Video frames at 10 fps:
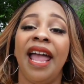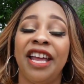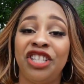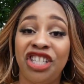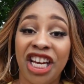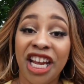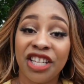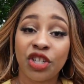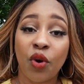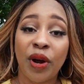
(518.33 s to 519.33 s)
and she
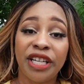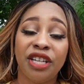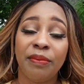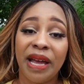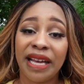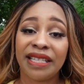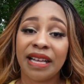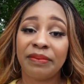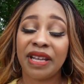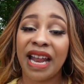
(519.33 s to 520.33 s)
is going to make
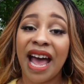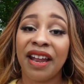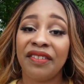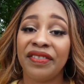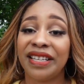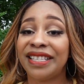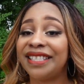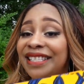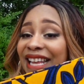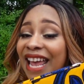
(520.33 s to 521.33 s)
something out of the
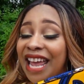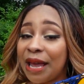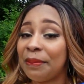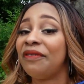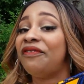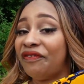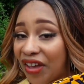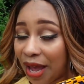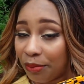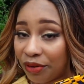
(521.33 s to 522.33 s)
same
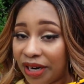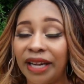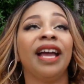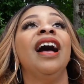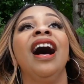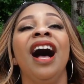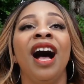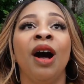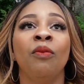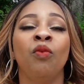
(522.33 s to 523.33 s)
fabric.
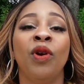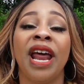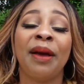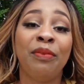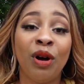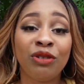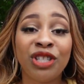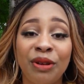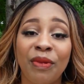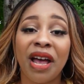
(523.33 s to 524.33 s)
When I
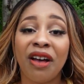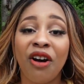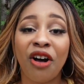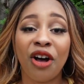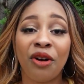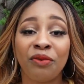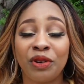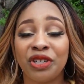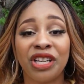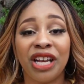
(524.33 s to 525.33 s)
posted my haul,
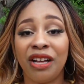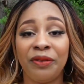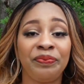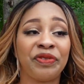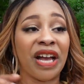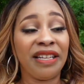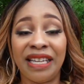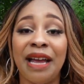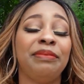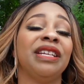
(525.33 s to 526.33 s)
Rochelle
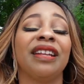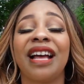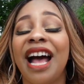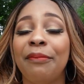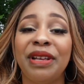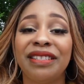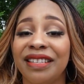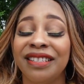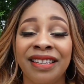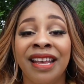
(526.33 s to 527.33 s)
typed in the comments
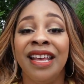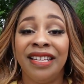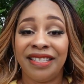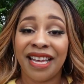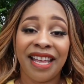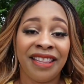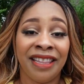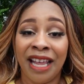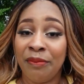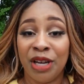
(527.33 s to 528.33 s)
and said,
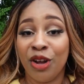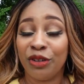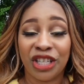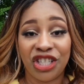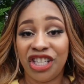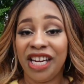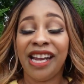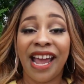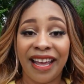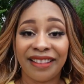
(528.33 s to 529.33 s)
let me know that
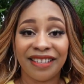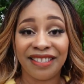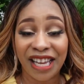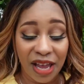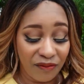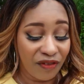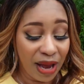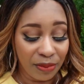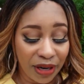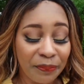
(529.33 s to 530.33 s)
she had the same
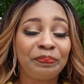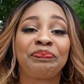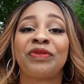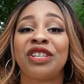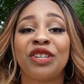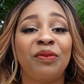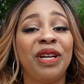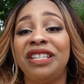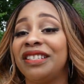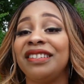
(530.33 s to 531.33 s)
fabric. So
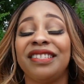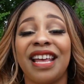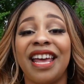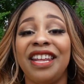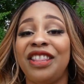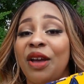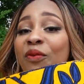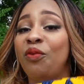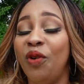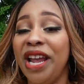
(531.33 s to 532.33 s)
we just decided that
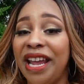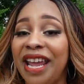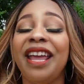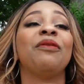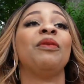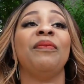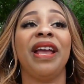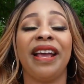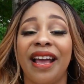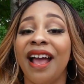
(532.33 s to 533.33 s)
we would
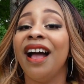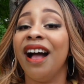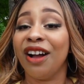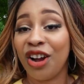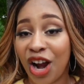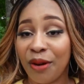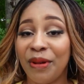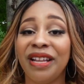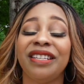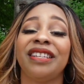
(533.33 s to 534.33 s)
make a
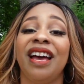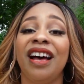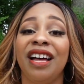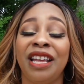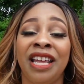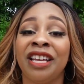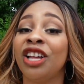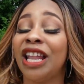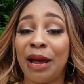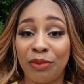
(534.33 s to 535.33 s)
garment in
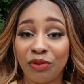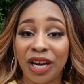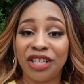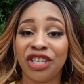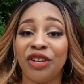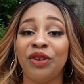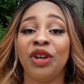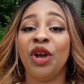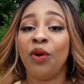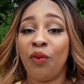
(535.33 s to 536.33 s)
collaboration
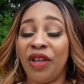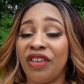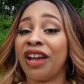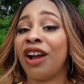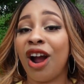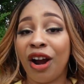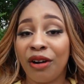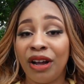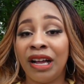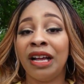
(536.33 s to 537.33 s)
with
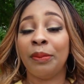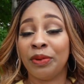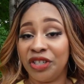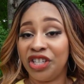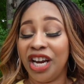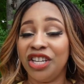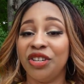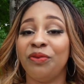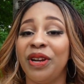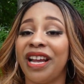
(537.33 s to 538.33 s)
Ankara
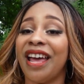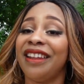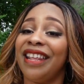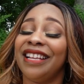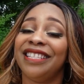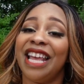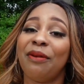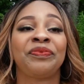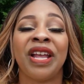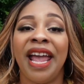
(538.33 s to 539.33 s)
Appreciation Week out of that
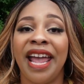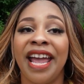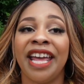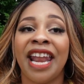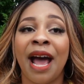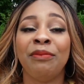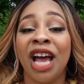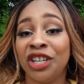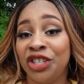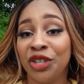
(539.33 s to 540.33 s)
same, and I'm
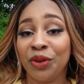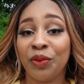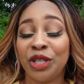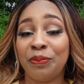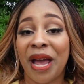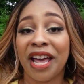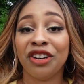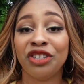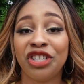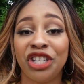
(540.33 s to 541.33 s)
not sure which
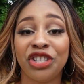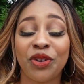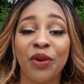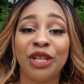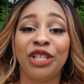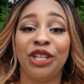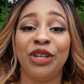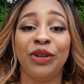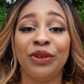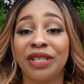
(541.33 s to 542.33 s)
pattern she's going to
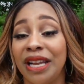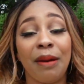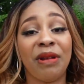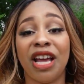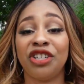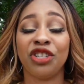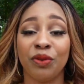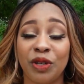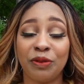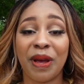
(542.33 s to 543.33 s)
use, and I'm not sure
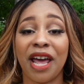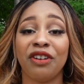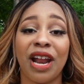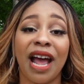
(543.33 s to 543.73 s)
which pattern